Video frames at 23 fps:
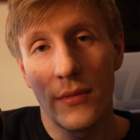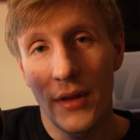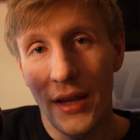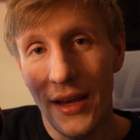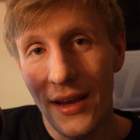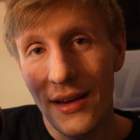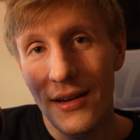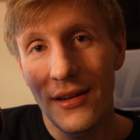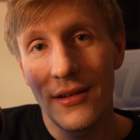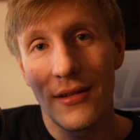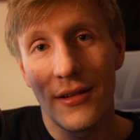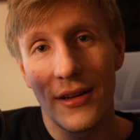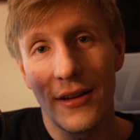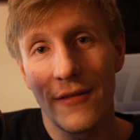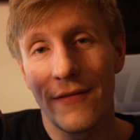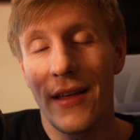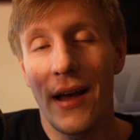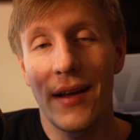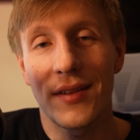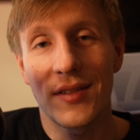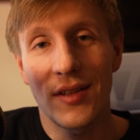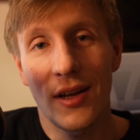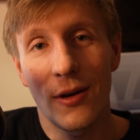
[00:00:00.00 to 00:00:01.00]
And if
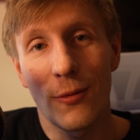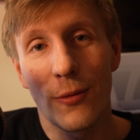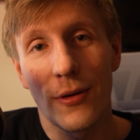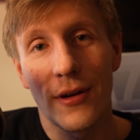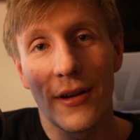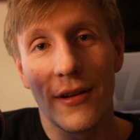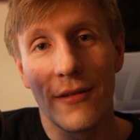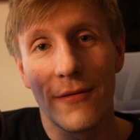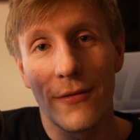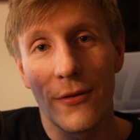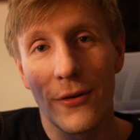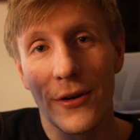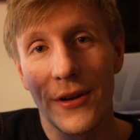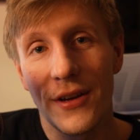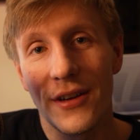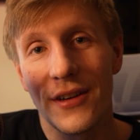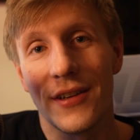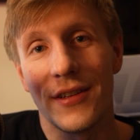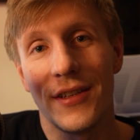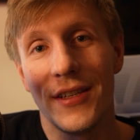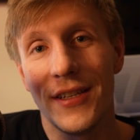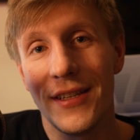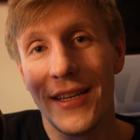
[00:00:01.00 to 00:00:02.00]
that's not working for
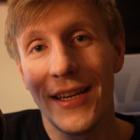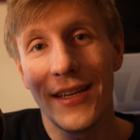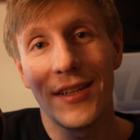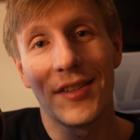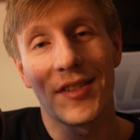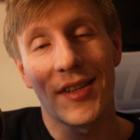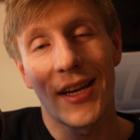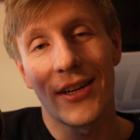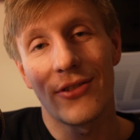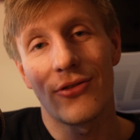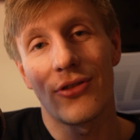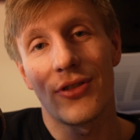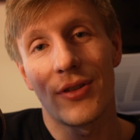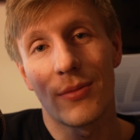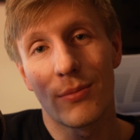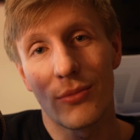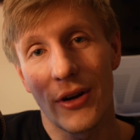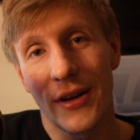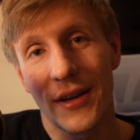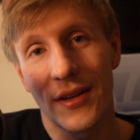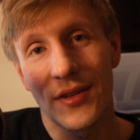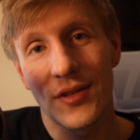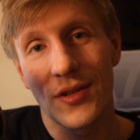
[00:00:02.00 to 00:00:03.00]
you, you need to schedule some
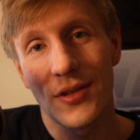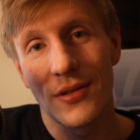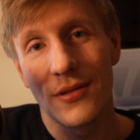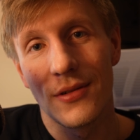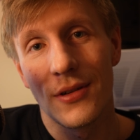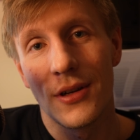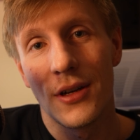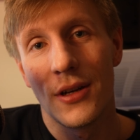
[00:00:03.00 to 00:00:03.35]
breaks.